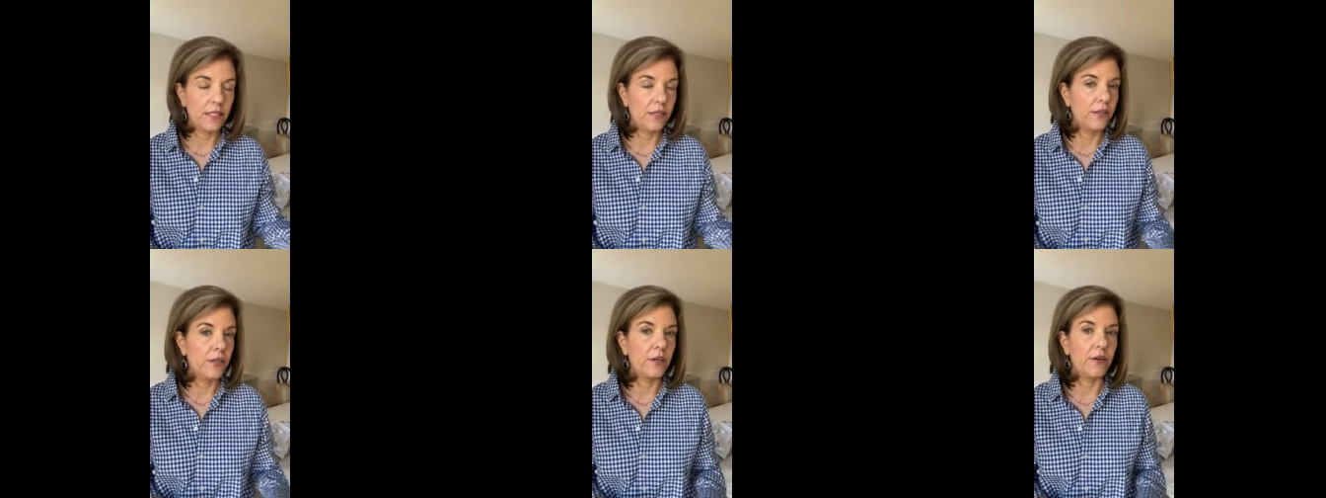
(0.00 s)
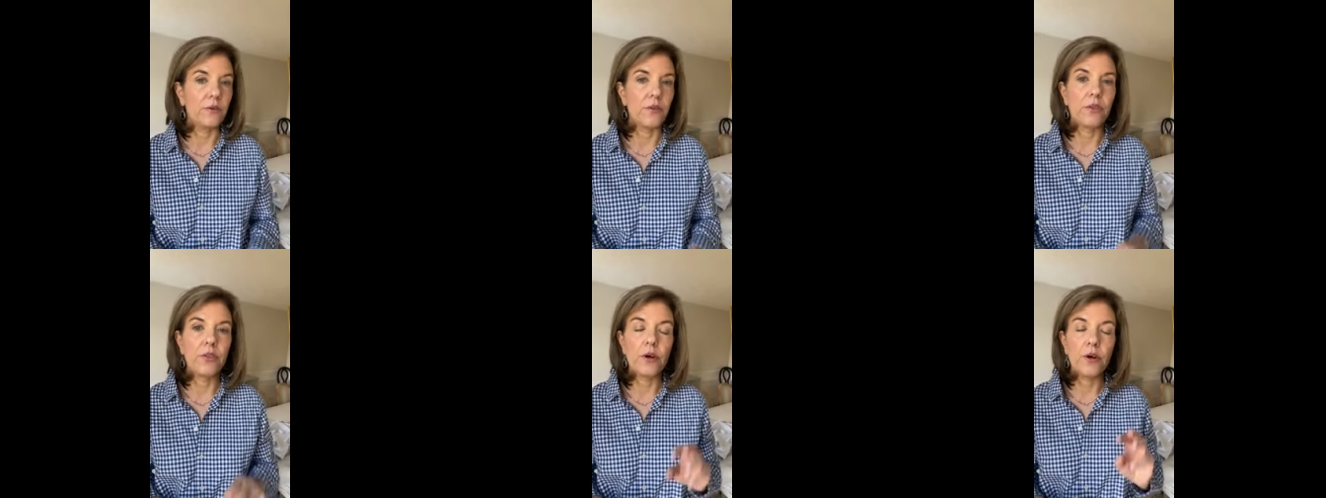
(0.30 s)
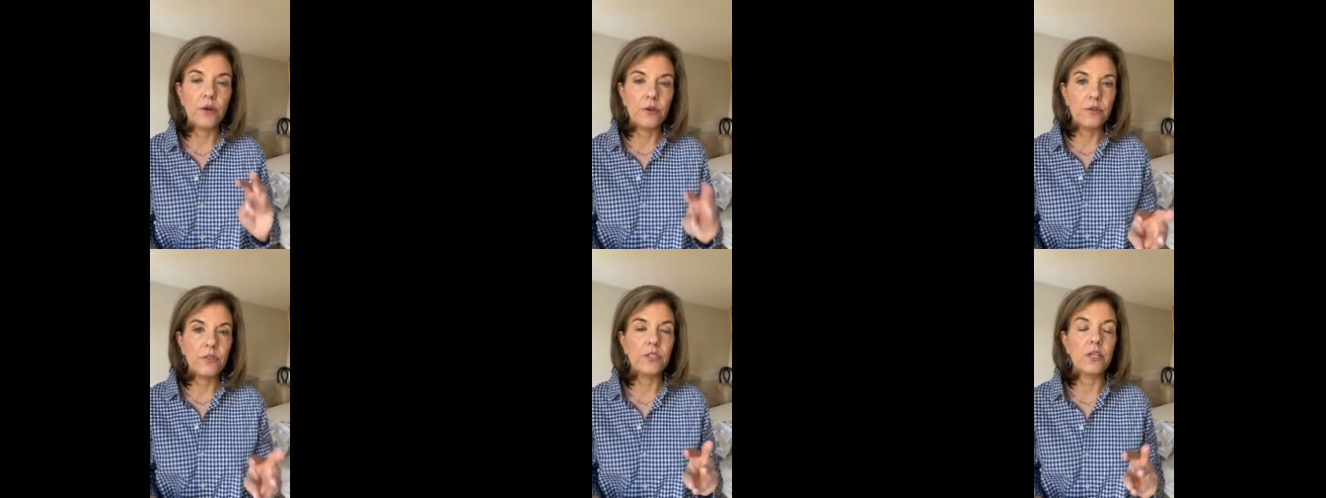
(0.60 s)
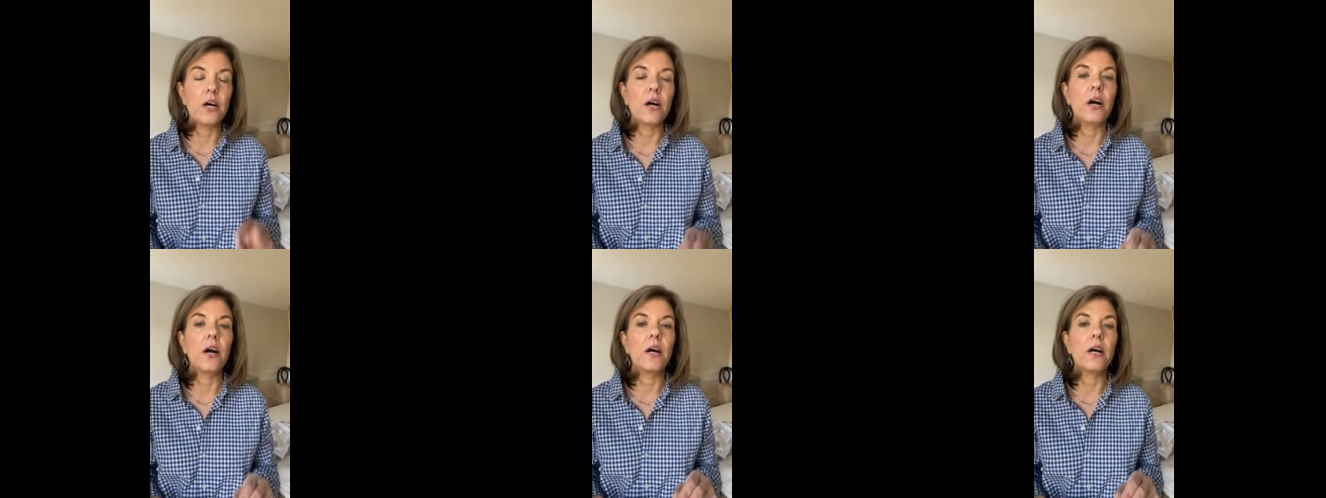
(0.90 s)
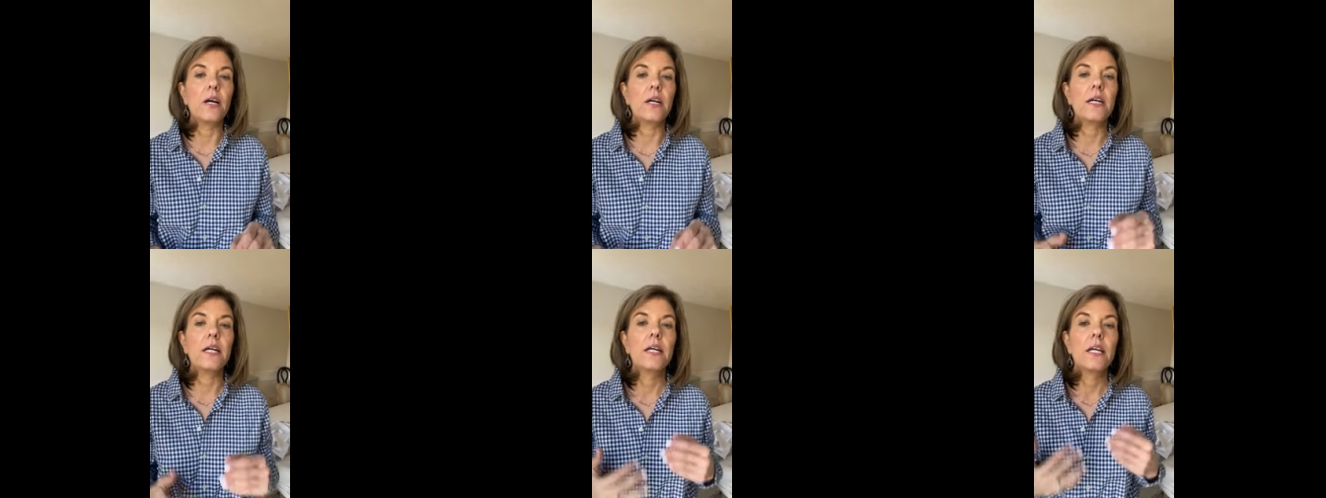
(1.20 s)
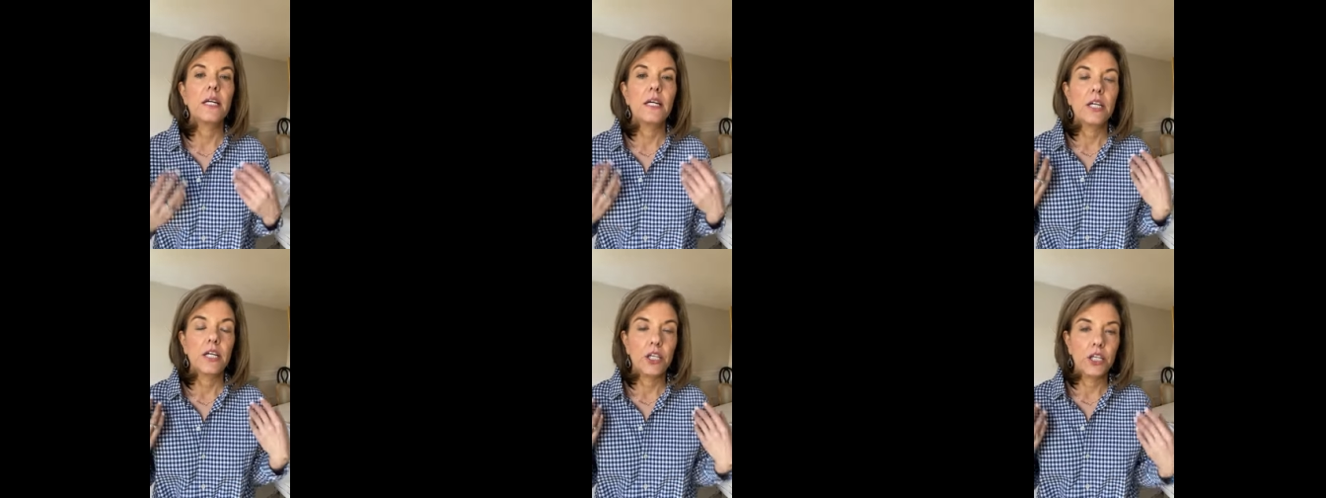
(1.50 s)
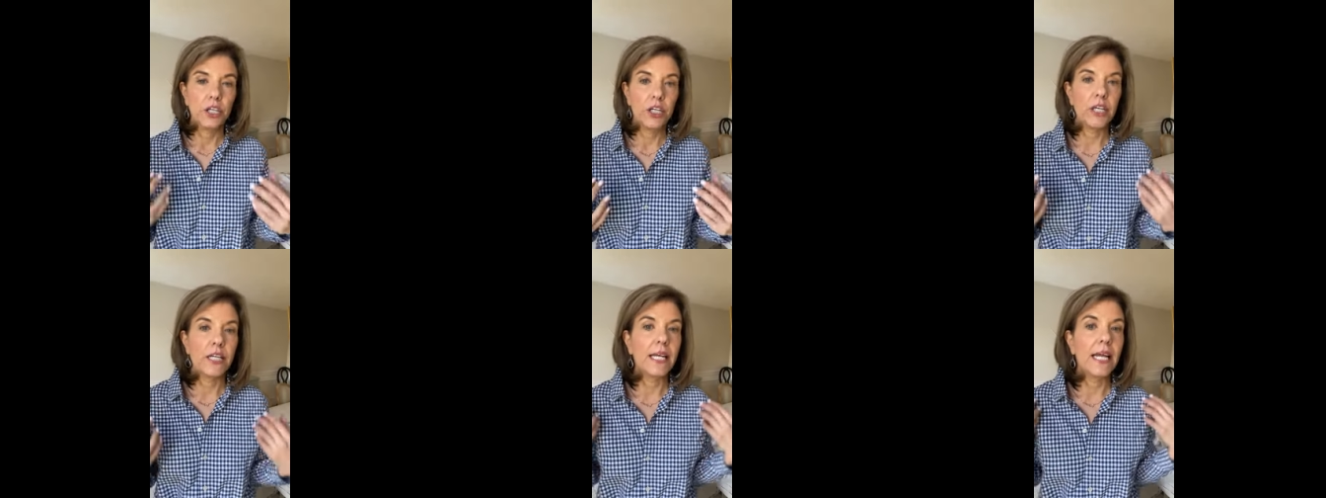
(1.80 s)
you know, those are
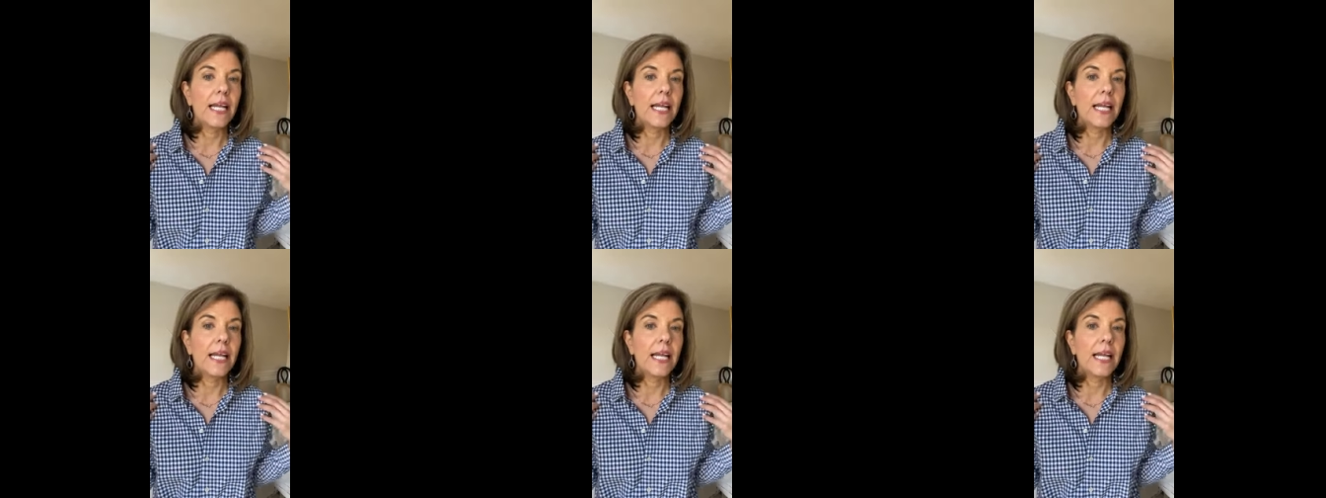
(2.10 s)
good.